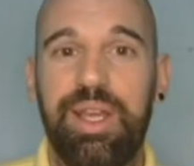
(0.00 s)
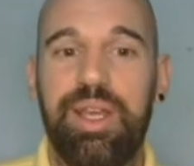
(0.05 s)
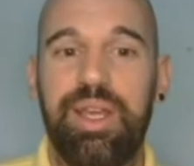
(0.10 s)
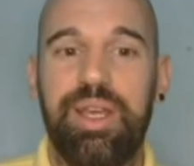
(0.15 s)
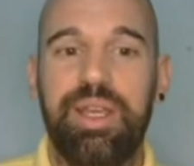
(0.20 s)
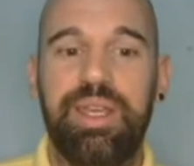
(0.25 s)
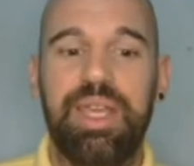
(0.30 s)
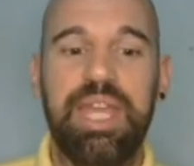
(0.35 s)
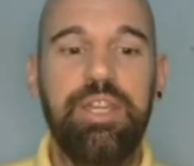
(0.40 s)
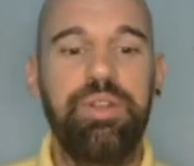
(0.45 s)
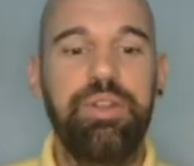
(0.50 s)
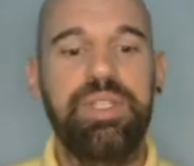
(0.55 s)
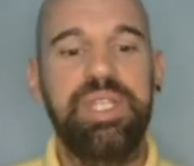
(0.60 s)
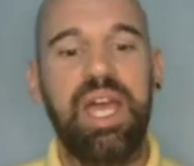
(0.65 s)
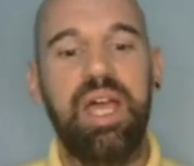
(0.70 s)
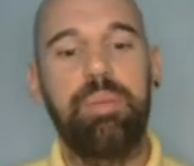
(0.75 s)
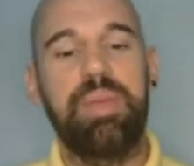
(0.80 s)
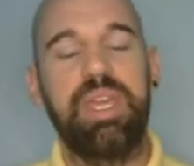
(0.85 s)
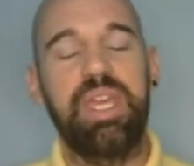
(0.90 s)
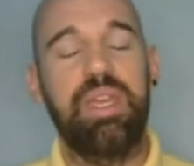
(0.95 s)
Can you tell
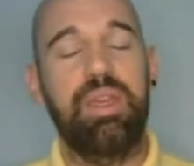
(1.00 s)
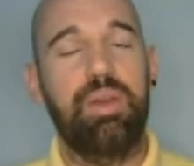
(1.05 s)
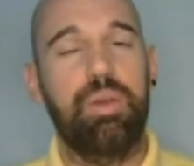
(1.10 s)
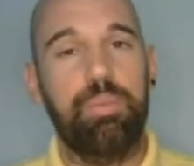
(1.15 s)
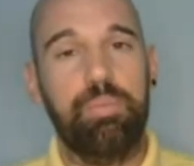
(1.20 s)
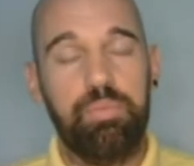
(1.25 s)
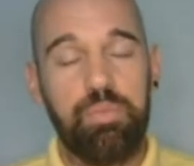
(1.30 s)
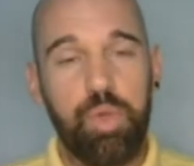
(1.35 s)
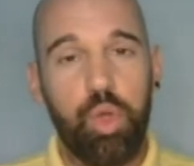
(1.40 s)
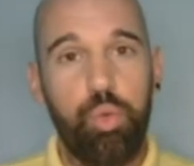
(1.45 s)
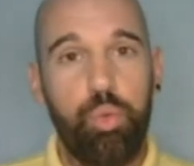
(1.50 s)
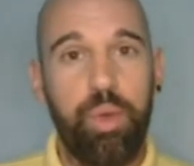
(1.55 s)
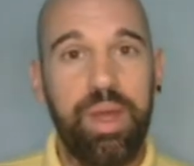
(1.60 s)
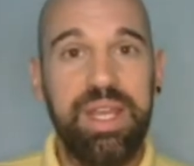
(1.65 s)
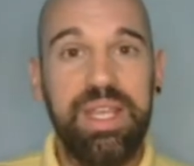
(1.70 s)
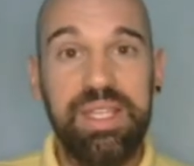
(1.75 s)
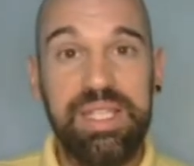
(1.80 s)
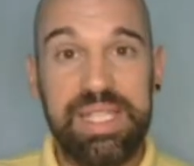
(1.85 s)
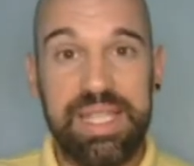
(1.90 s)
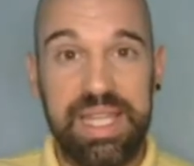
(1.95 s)
me, what
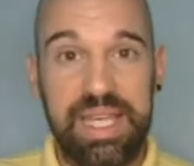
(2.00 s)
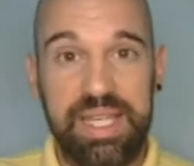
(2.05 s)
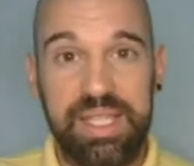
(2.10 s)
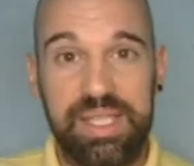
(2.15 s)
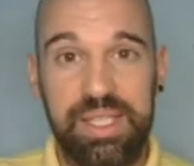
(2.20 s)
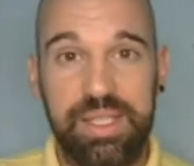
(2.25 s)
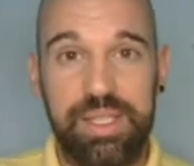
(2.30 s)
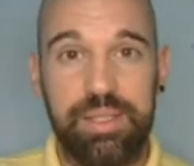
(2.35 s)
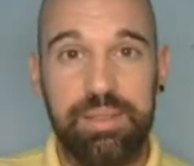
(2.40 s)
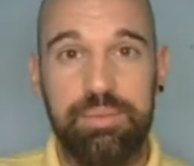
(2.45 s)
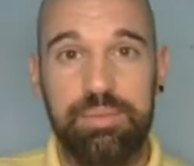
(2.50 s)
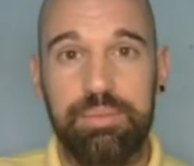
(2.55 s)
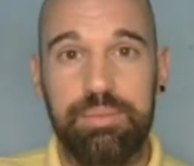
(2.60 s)
is this?